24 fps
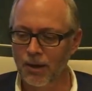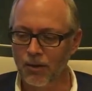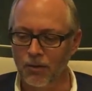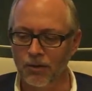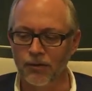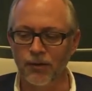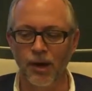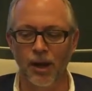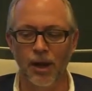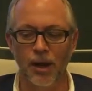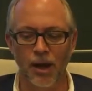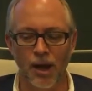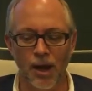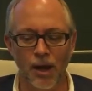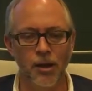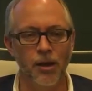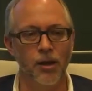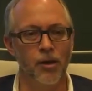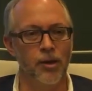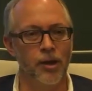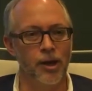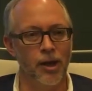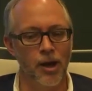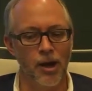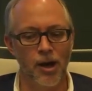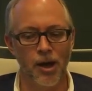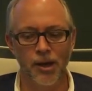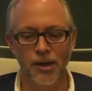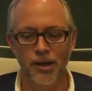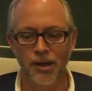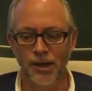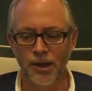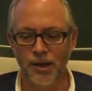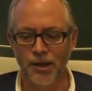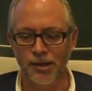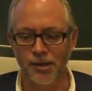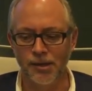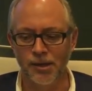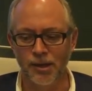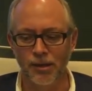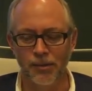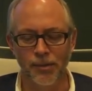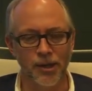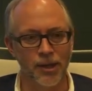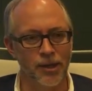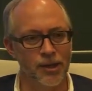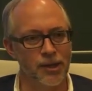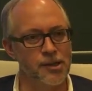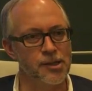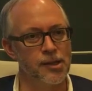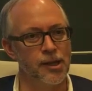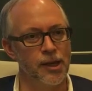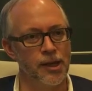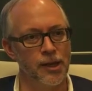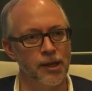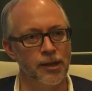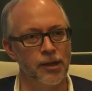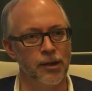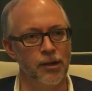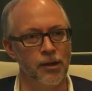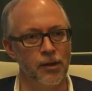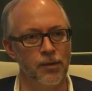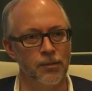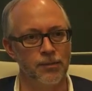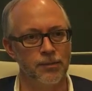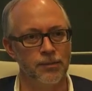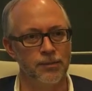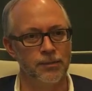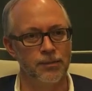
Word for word: We've got a lot going on, and it's going to be an exciting year.